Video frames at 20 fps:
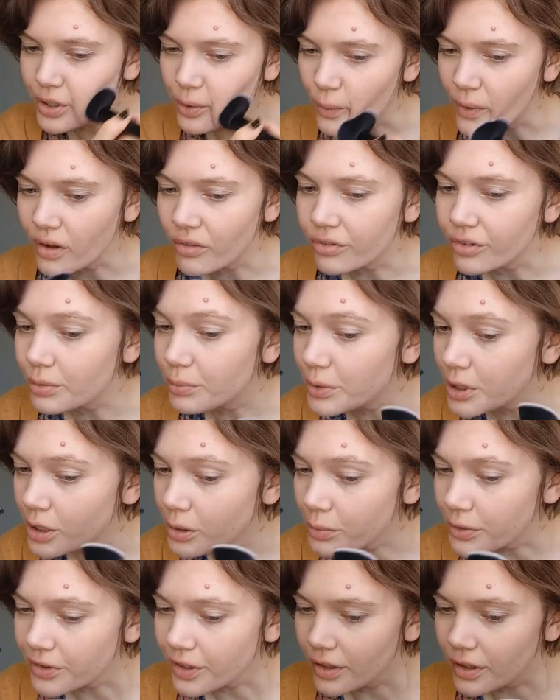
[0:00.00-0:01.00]
pretty well for
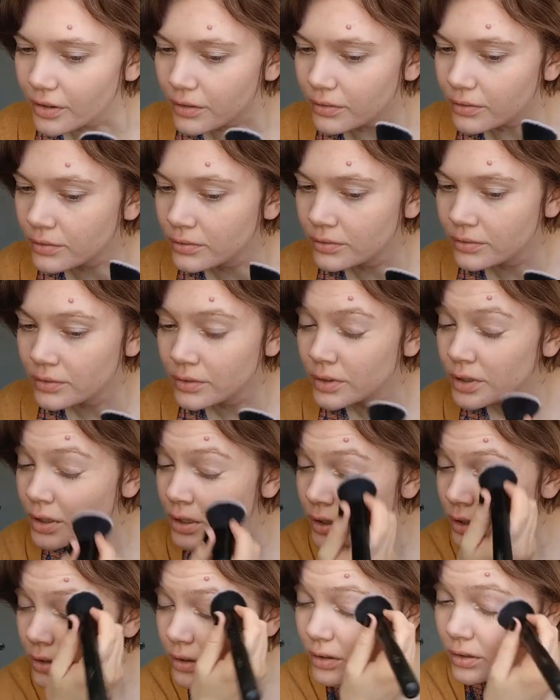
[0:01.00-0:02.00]
me, but then,
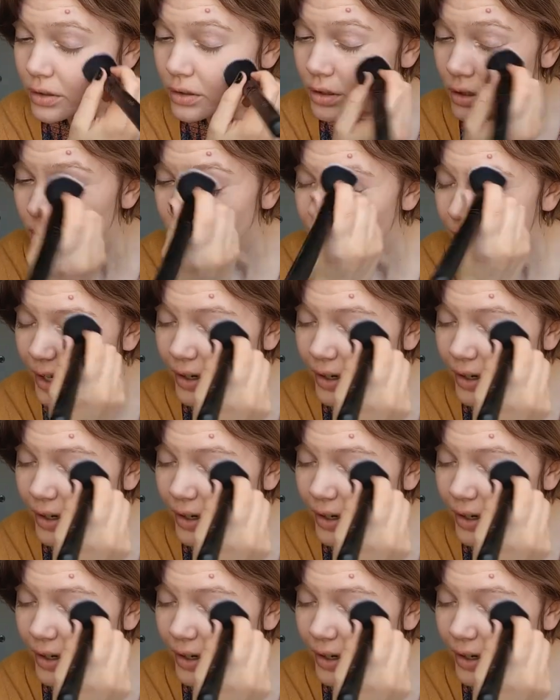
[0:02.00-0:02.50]
you know,